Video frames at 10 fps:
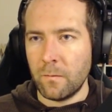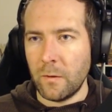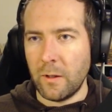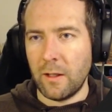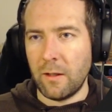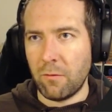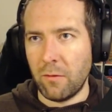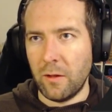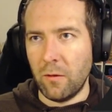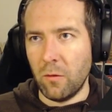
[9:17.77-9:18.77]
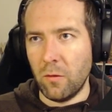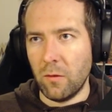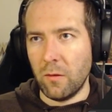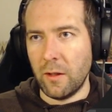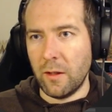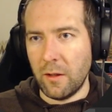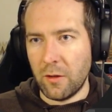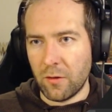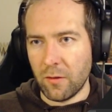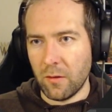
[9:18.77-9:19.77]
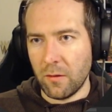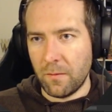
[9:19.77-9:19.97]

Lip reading: And if we do initial